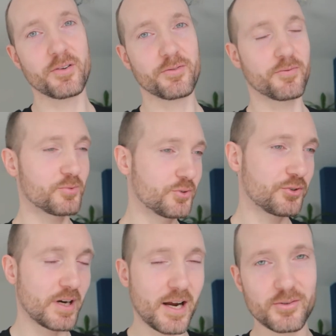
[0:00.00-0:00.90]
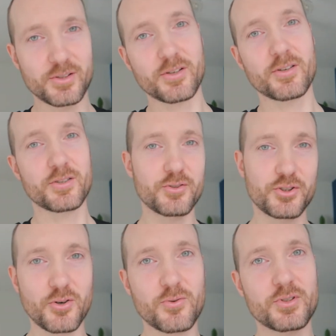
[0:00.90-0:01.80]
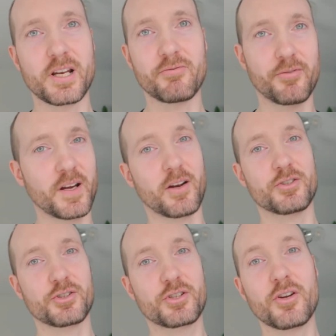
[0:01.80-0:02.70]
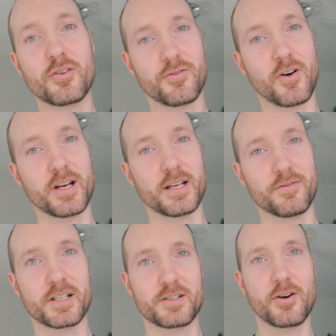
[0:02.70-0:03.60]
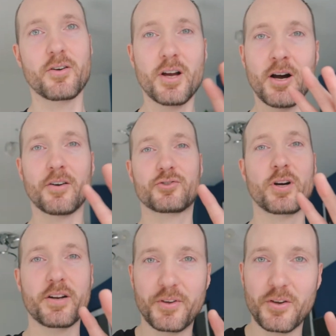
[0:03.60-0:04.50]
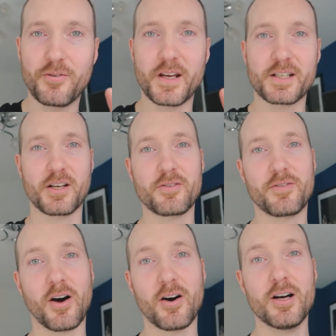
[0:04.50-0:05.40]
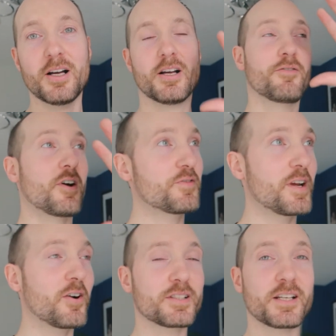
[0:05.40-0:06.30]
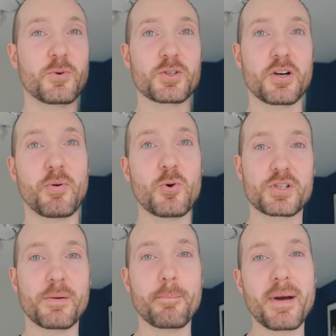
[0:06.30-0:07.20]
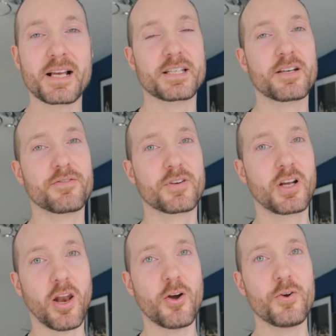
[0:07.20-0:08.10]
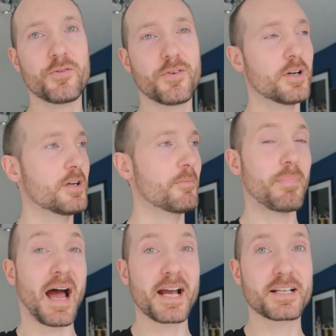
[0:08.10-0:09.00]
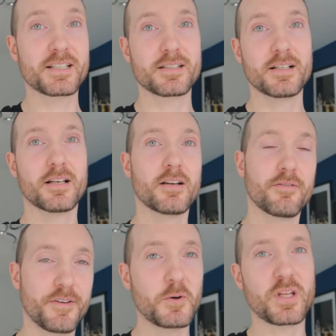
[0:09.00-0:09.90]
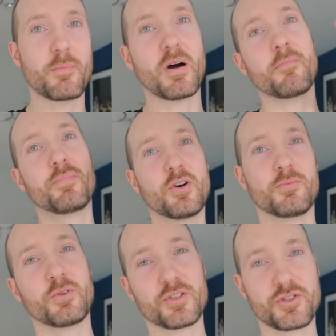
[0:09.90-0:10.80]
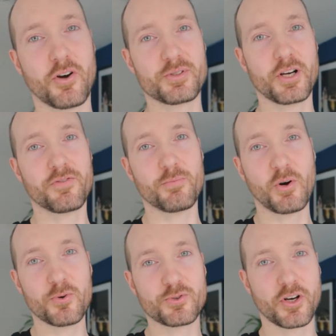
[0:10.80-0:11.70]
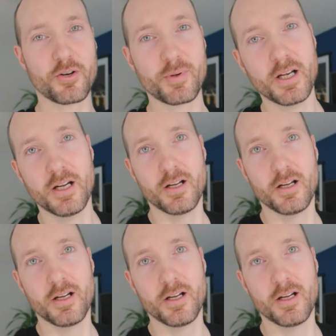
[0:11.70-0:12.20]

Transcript: with trousers and shorts and everything and I just couldn't find anything. So I've tried a few things so far. First thing I did was I bought some massive clove bags, filled them up, put them on the top shelf of my wardrobe.